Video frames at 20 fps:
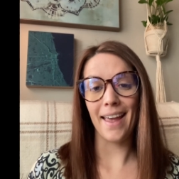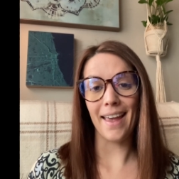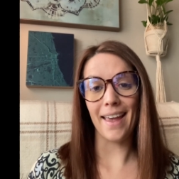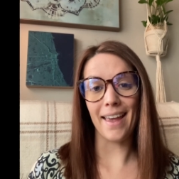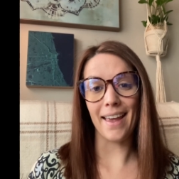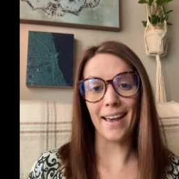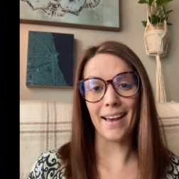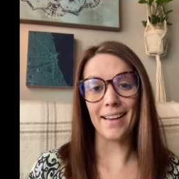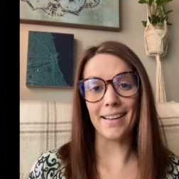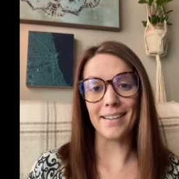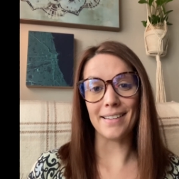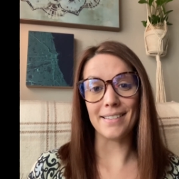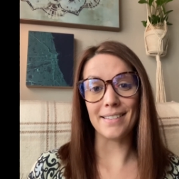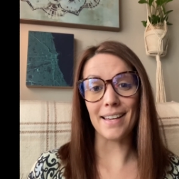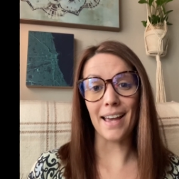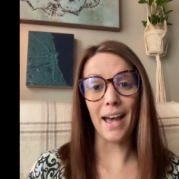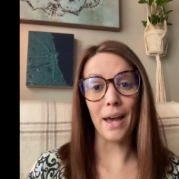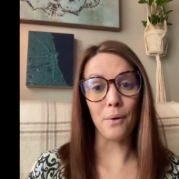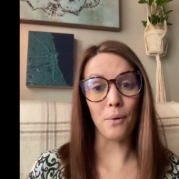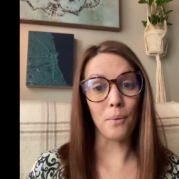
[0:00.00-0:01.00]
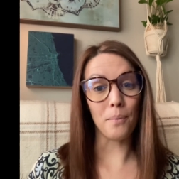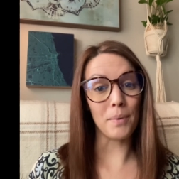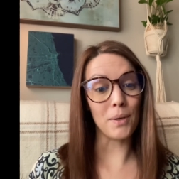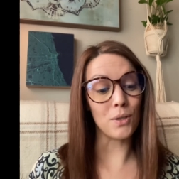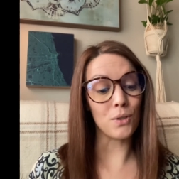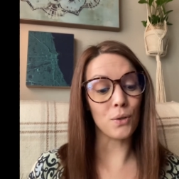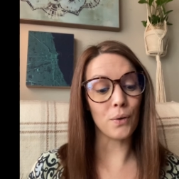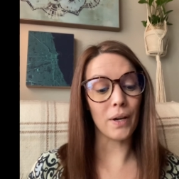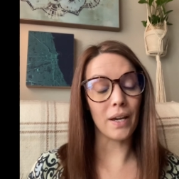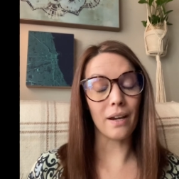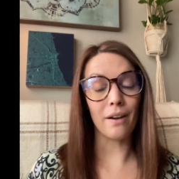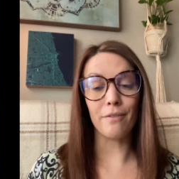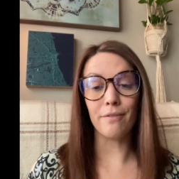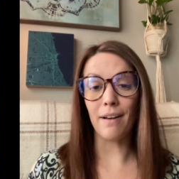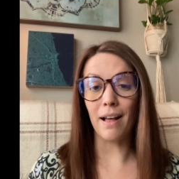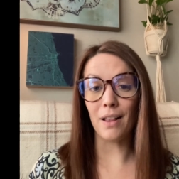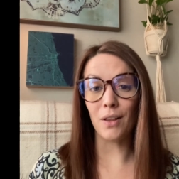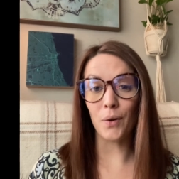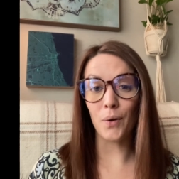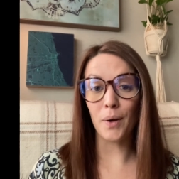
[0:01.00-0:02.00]
and I will be doing a
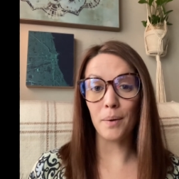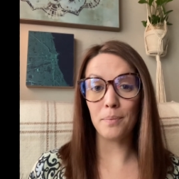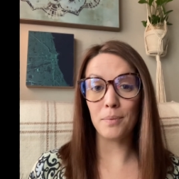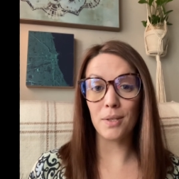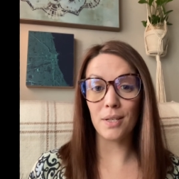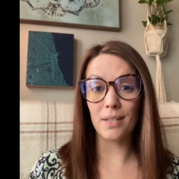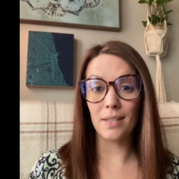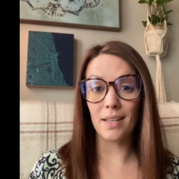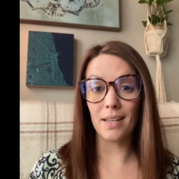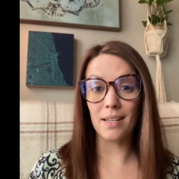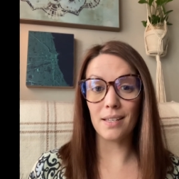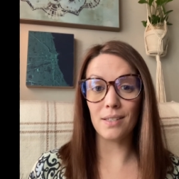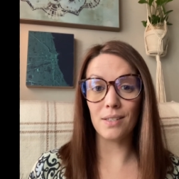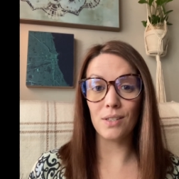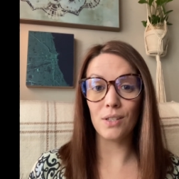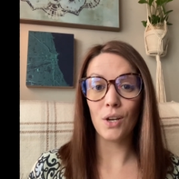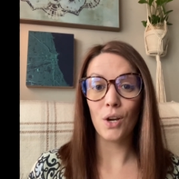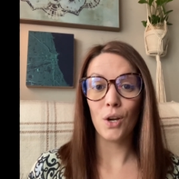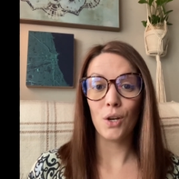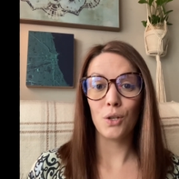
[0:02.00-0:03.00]
follow-up to this,